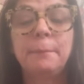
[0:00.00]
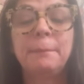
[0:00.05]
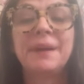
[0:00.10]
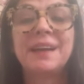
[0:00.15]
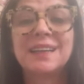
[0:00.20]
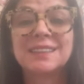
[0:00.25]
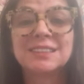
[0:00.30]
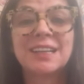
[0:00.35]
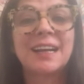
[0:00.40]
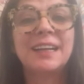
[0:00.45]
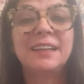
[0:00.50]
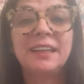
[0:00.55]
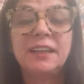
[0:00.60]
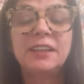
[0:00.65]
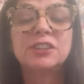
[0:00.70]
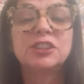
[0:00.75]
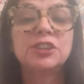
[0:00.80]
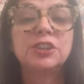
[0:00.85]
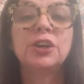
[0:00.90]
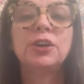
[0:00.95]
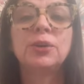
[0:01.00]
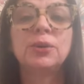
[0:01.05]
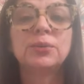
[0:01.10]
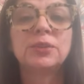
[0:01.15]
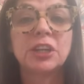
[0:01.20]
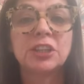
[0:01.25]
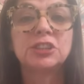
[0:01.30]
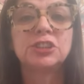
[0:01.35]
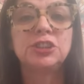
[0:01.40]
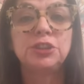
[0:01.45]
because I need to know
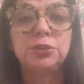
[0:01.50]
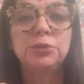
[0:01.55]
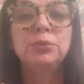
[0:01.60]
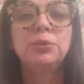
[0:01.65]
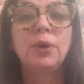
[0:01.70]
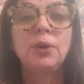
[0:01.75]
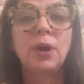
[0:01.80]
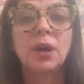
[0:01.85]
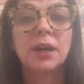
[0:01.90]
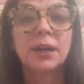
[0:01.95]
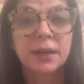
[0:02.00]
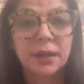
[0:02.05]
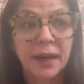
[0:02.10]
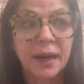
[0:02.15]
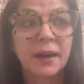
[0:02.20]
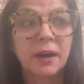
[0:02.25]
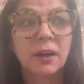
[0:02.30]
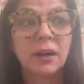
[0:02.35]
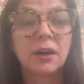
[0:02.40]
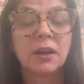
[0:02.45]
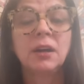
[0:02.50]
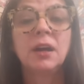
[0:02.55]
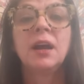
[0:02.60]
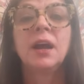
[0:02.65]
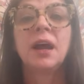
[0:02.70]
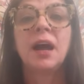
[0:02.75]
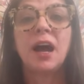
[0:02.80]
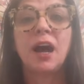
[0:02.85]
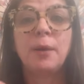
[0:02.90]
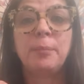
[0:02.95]
that you care
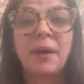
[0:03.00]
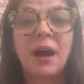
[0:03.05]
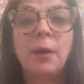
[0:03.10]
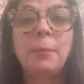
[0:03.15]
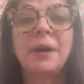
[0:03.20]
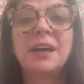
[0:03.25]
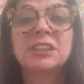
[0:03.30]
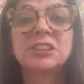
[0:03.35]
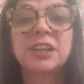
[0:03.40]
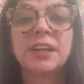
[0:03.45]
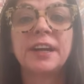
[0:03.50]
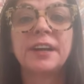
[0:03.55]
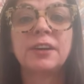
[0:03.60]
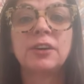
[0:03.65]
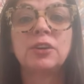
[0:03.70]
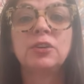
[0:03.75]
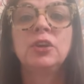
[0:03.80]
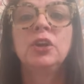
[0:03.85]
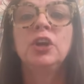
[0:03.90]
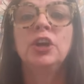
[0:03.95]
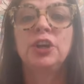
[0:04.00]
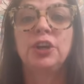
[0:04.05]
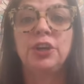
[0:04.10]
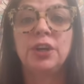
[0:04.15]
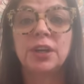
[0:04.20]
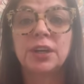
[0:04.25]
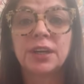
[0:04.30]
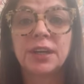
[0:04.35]
about my channel, you